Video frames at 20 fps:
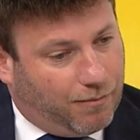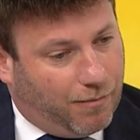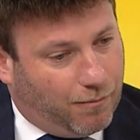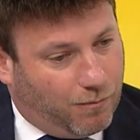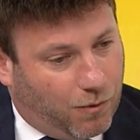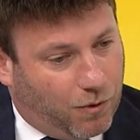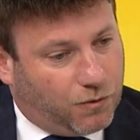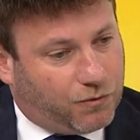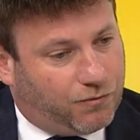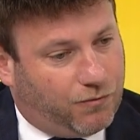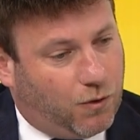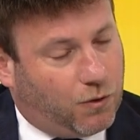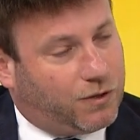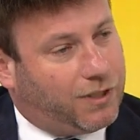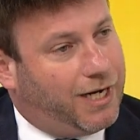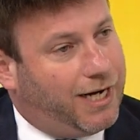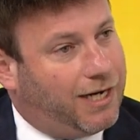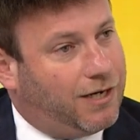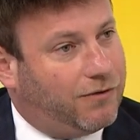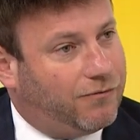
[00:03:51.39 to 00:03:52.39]
most folks
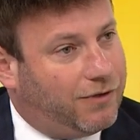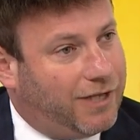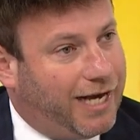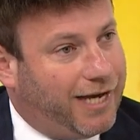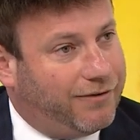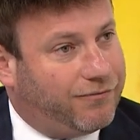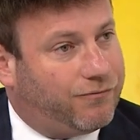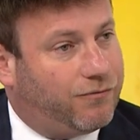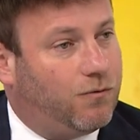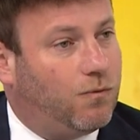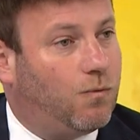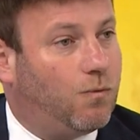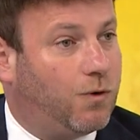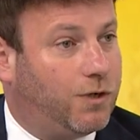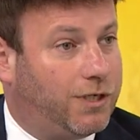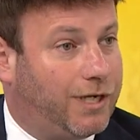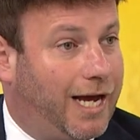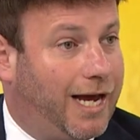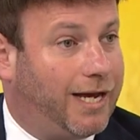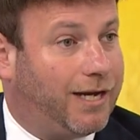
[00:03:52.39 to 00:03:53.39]
at end of life were
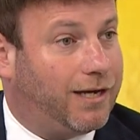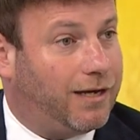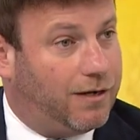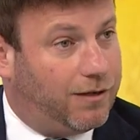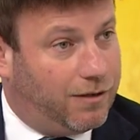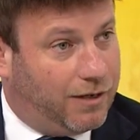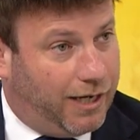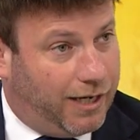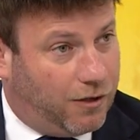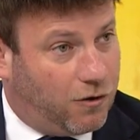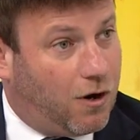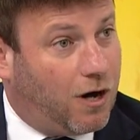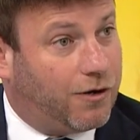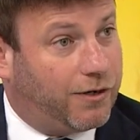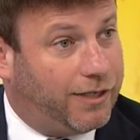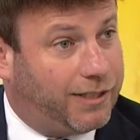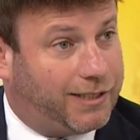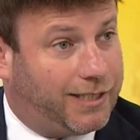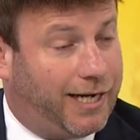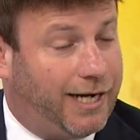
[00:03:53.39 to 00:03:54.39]
dying in
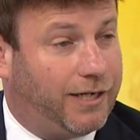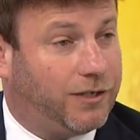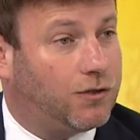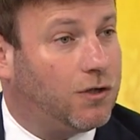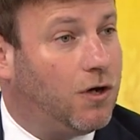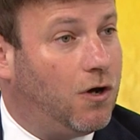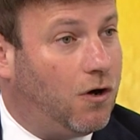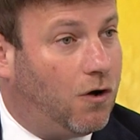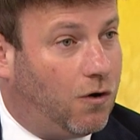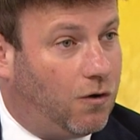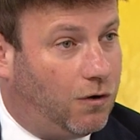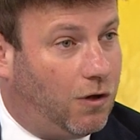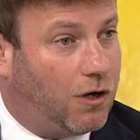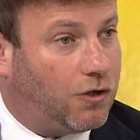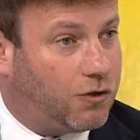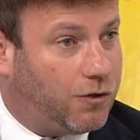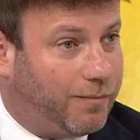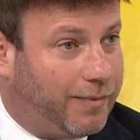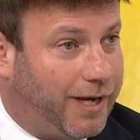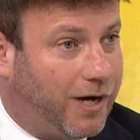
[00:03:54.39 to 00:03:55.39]
congregate settings or
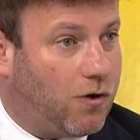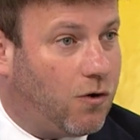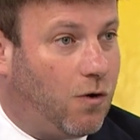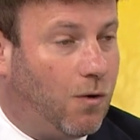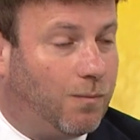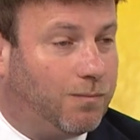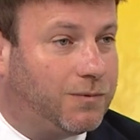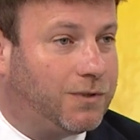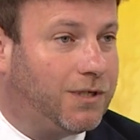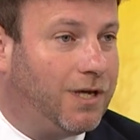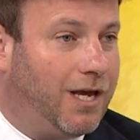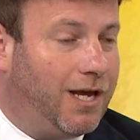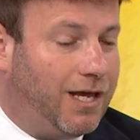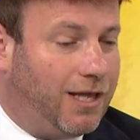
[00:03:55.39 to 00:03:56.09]
long-term care homes.